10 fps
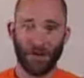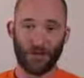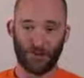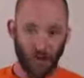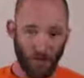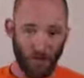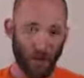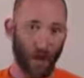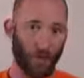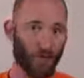
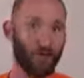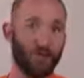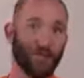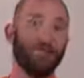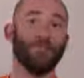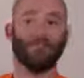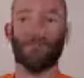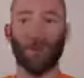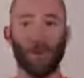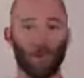server operating
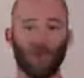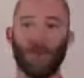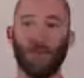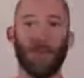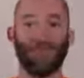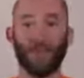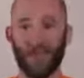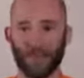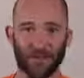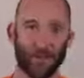systems, Windows
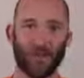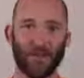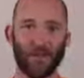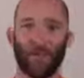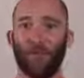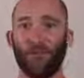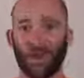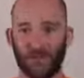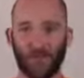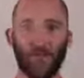2008 Server,
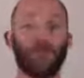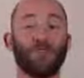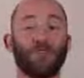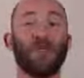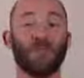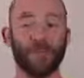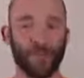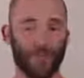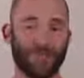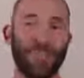Ubuntu Server
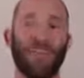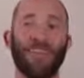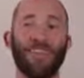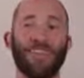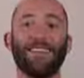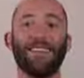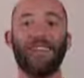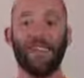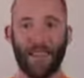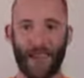Edition, anything
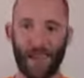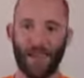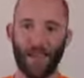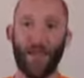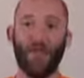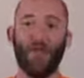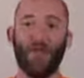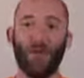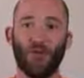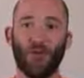like that,
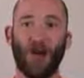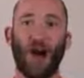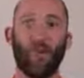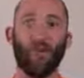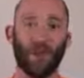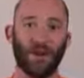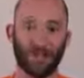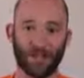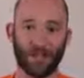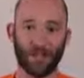those are
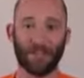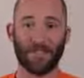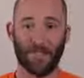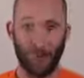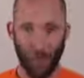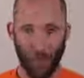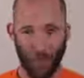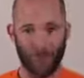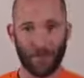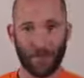operating systems that are
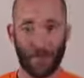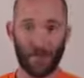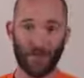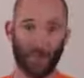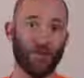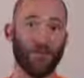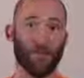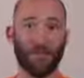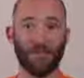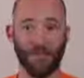built to be on
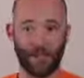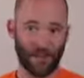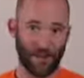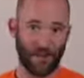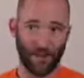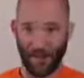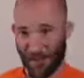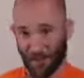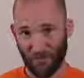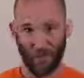servers that are going to be
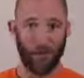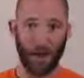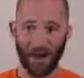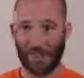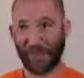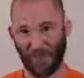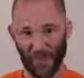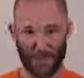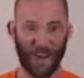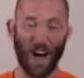very robust,
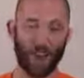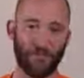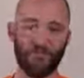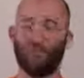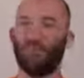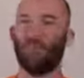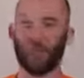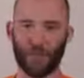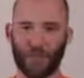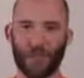very tough,
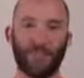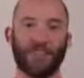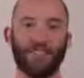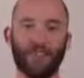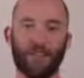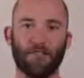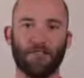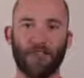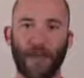more secure, etc.